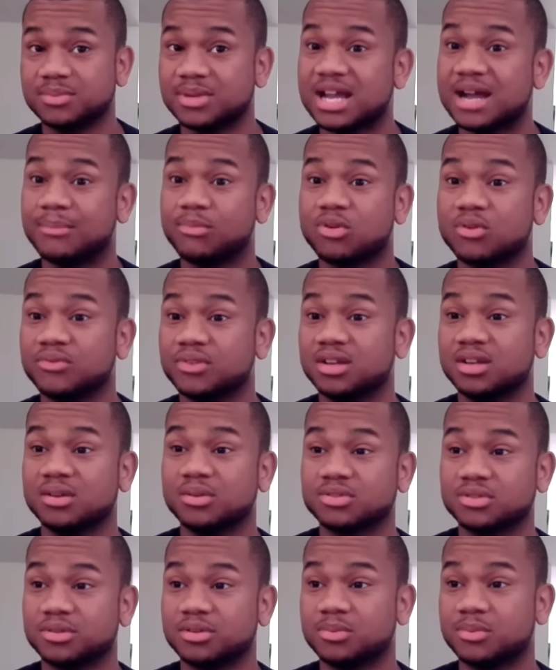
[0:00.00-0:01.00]
We got more
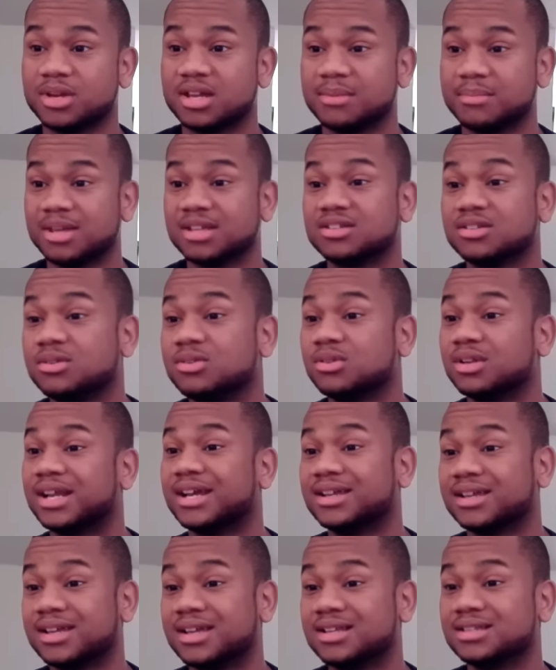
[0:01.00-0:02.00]
videos on the way. Make sure you
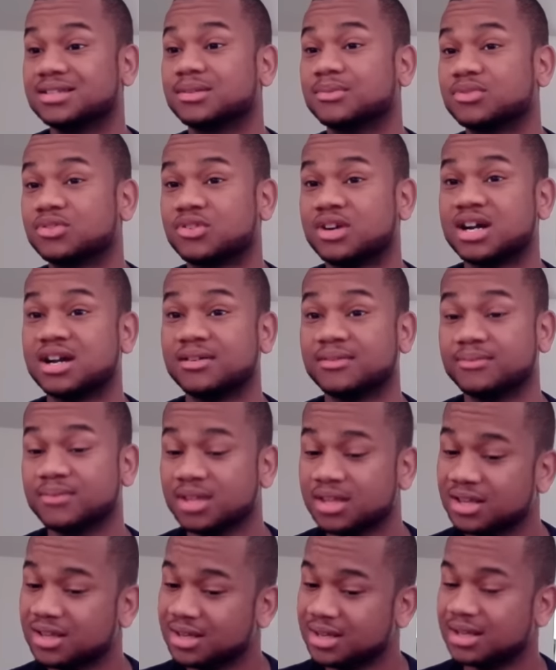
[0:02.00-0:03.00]
like and subscribe.
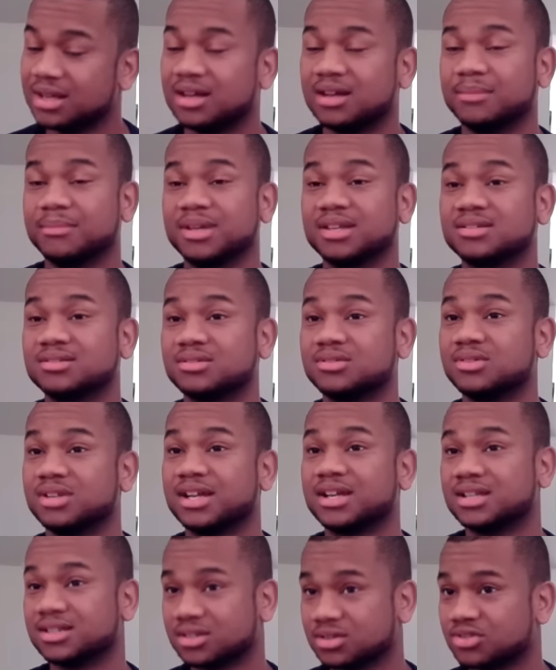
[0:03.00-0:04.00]
Make sure you
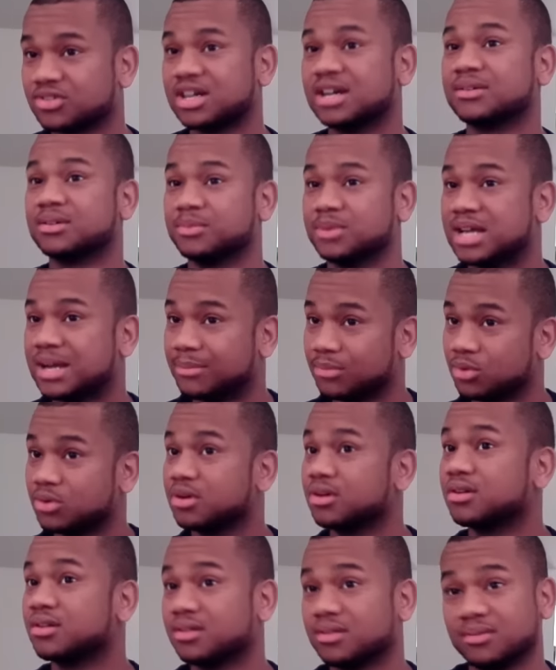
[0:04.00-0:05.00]
like and subscribe because we got
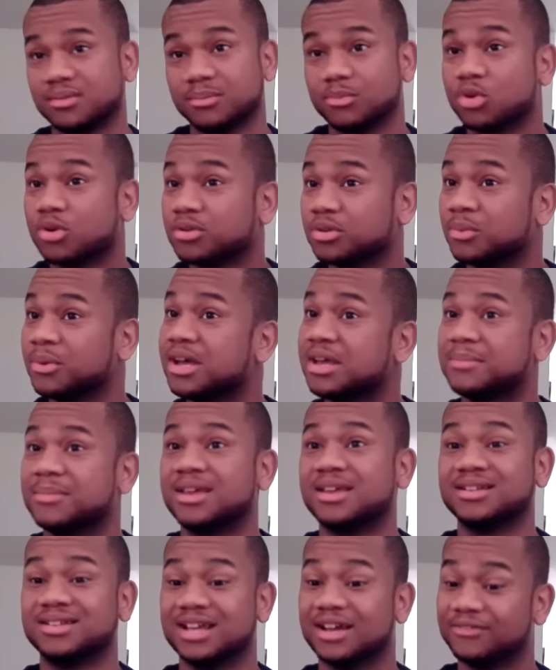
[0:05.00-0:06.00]
more on the way,
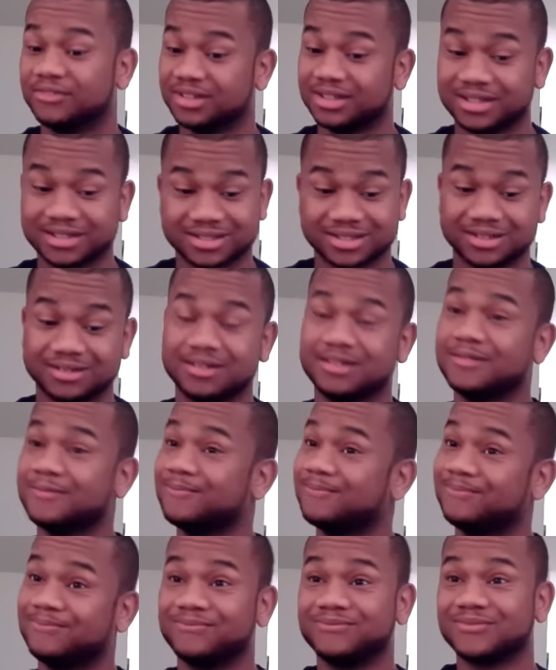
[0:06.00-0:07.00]
man. Definitely. There's
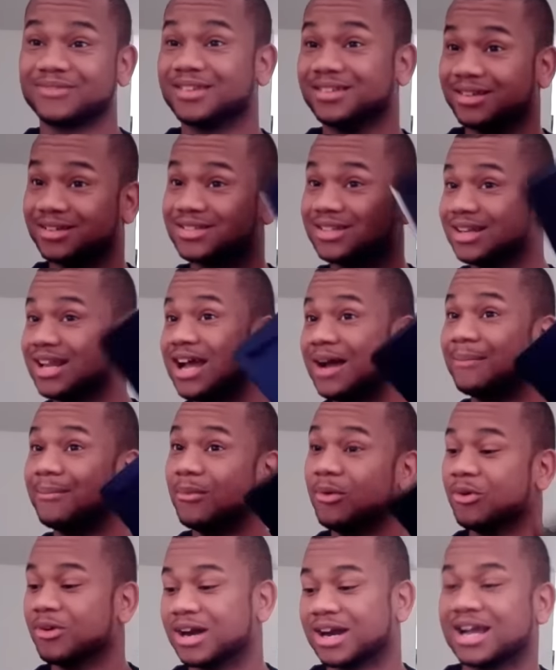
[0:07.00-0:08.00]
a lot
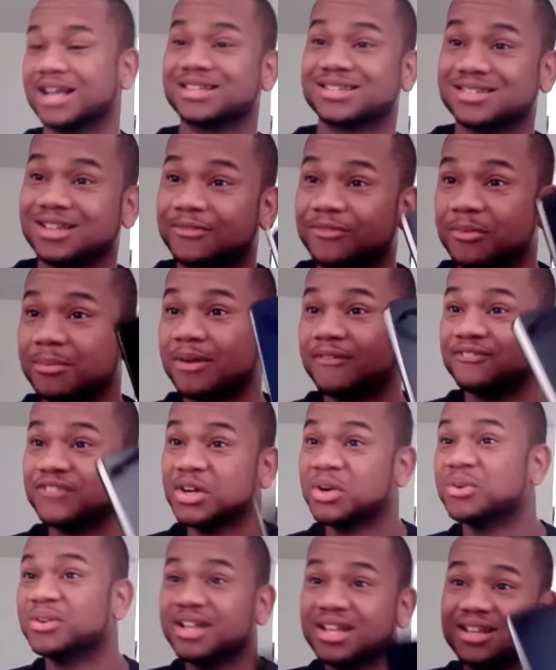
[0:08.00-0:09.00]
more. I got stuff on my
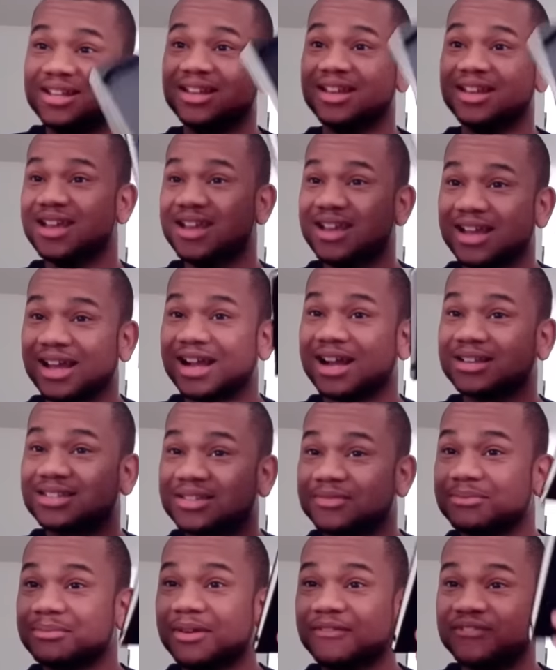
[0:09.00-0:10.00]
phone. I got
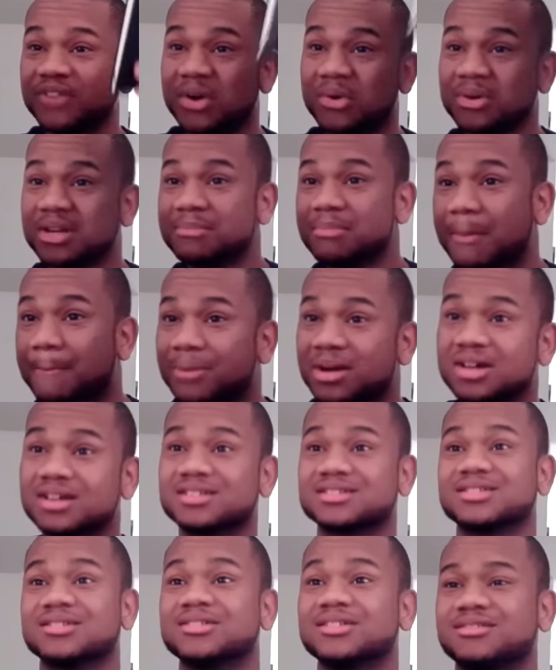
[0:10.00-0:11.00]
stuff on my phone in my book.
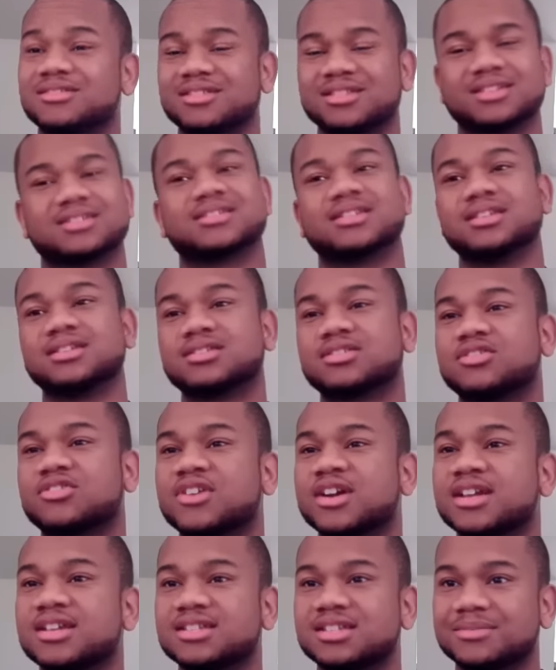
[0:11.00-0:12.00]
So it's
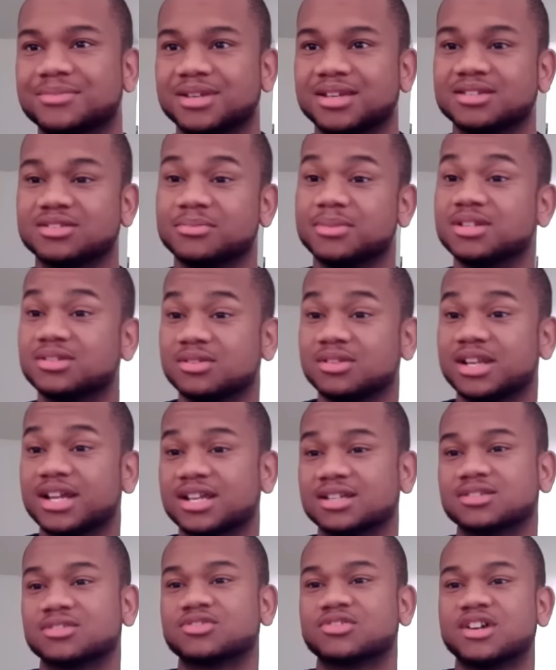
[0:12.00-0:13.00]
crazy, man. So make sure you like
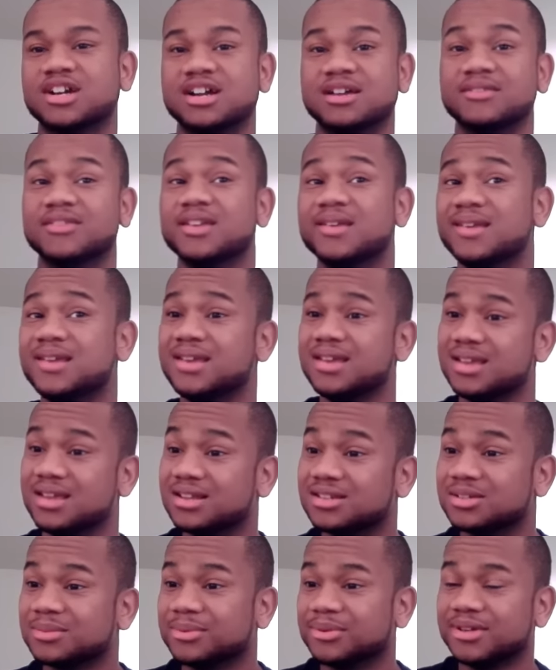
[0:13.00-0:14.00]
and subscribe.
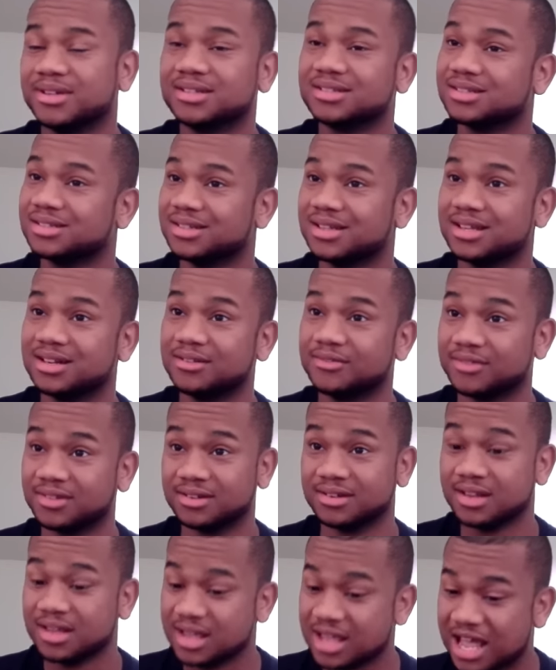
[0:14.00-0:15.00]
It's your boy NC Native, and
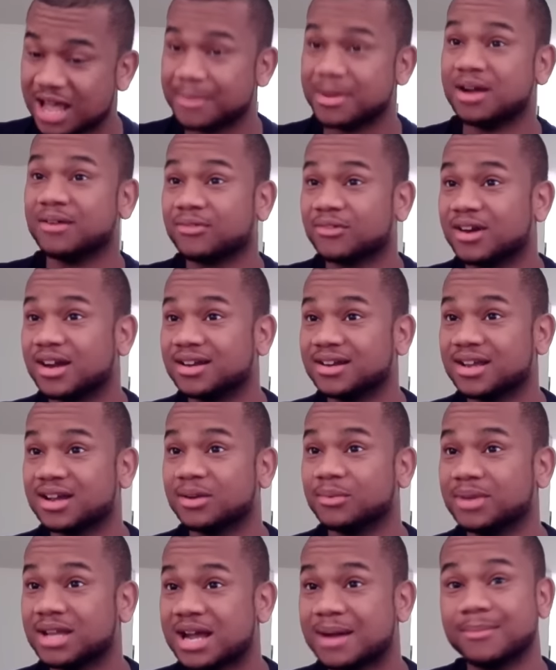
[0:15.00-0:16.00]
I'm out for right
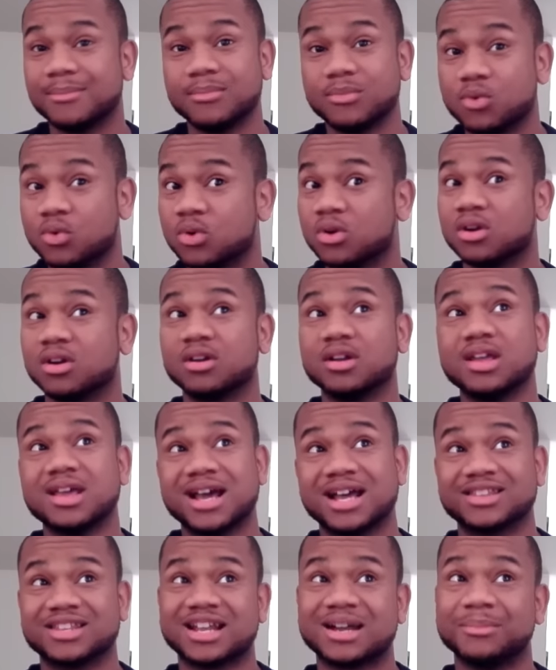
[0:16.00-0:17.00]
now. We got more.
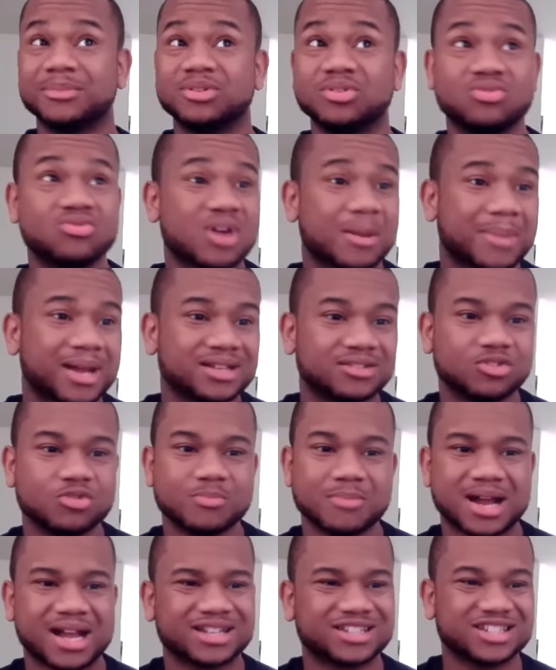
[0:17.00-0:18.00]
I think I might do
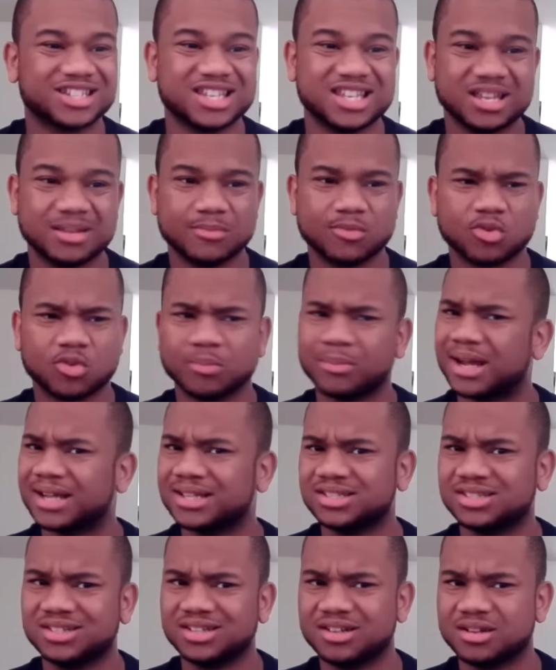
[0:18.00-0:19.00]
my team or my
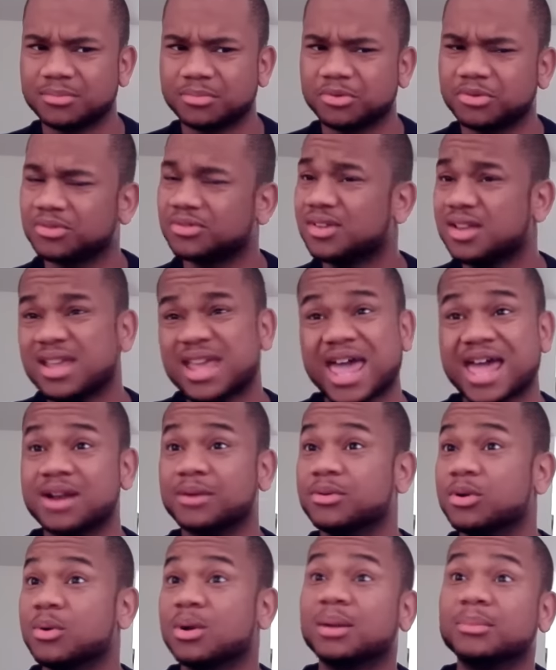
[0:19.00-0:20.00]
GM, or I
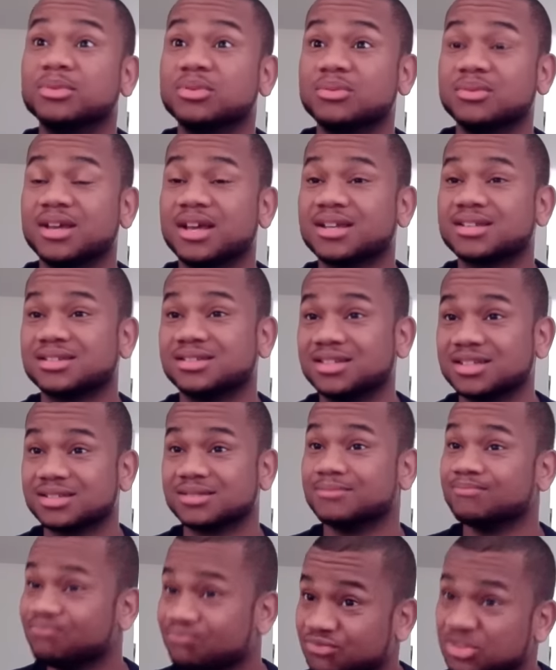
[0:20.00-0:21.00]
don't know what I'm doing next.
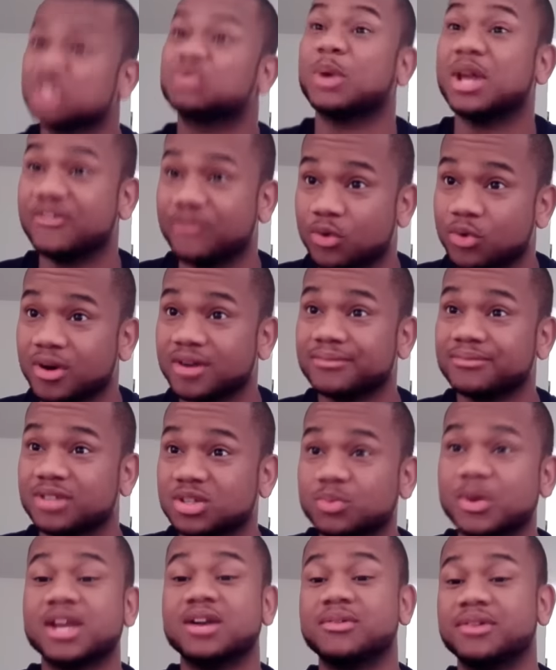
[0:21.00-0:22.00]
Just wait for it.
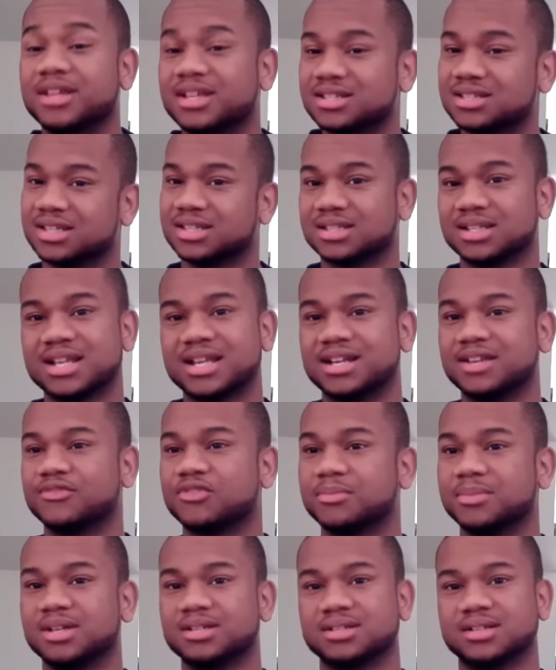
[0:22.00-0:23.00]
Just wait on it. It's a lot of
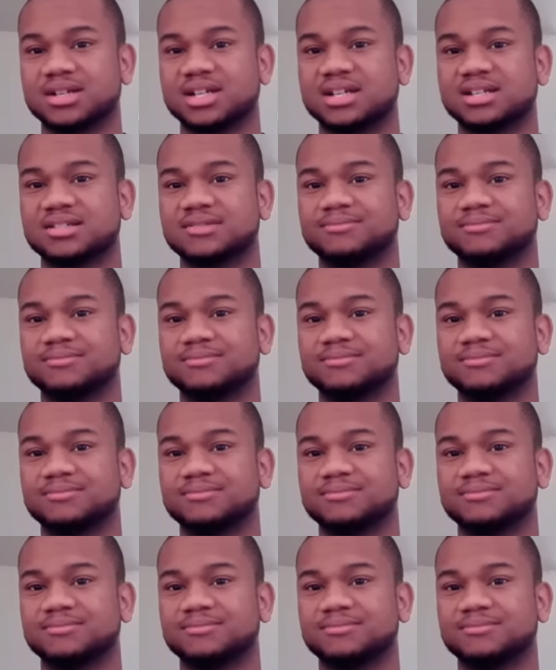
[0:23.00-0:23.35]
information, guys.